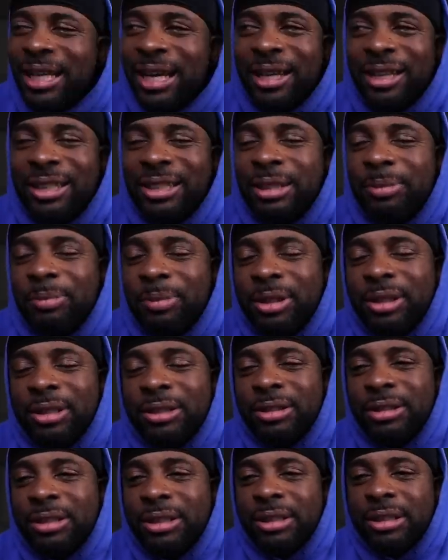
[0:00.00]
out here
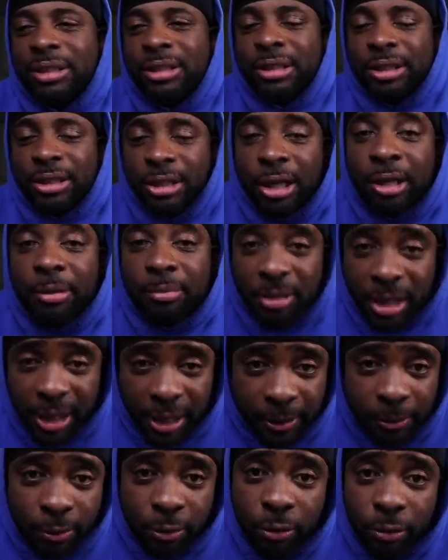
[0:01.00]
spilling, young
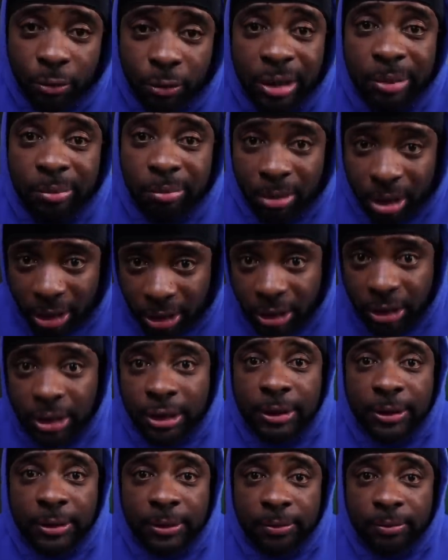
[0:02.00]
men with money,
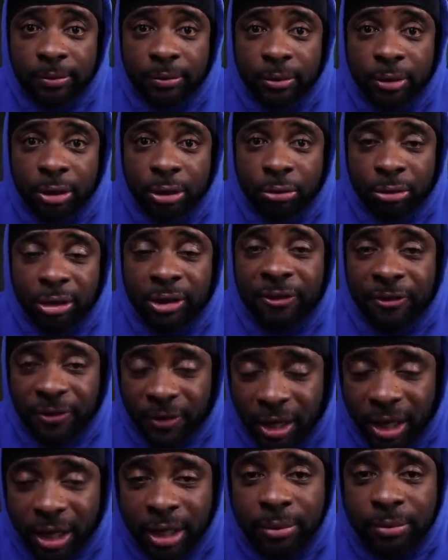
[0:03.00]
with
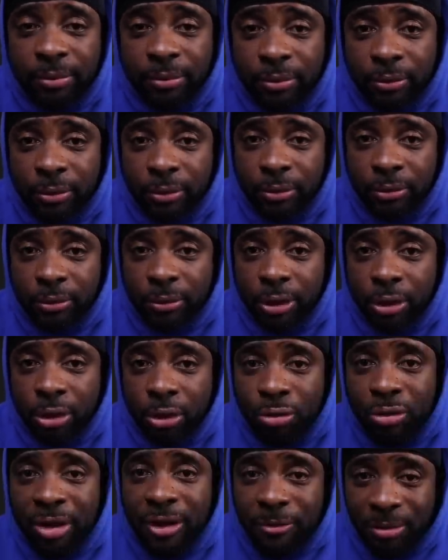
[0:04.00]
fame,
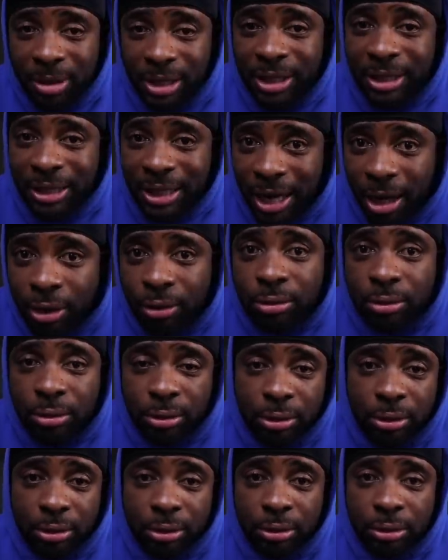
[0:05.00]
who have made it out,
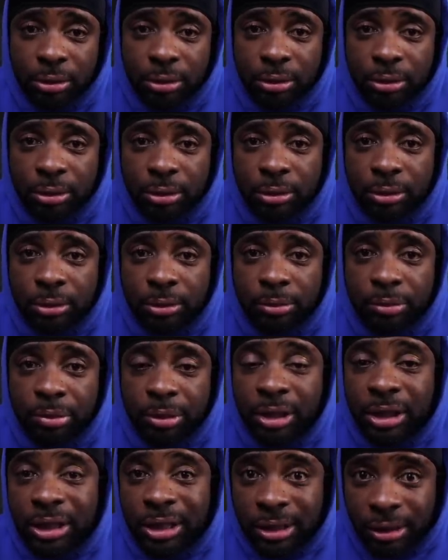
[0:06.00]

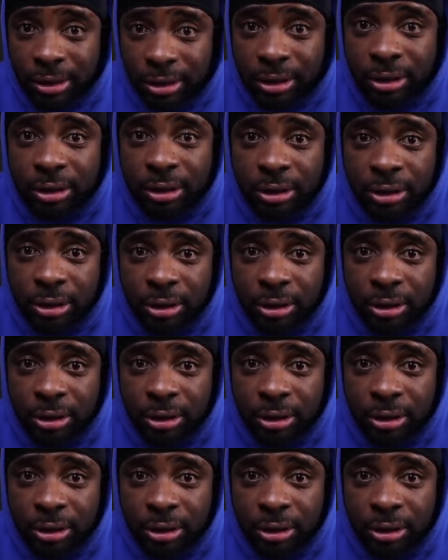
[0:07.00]
please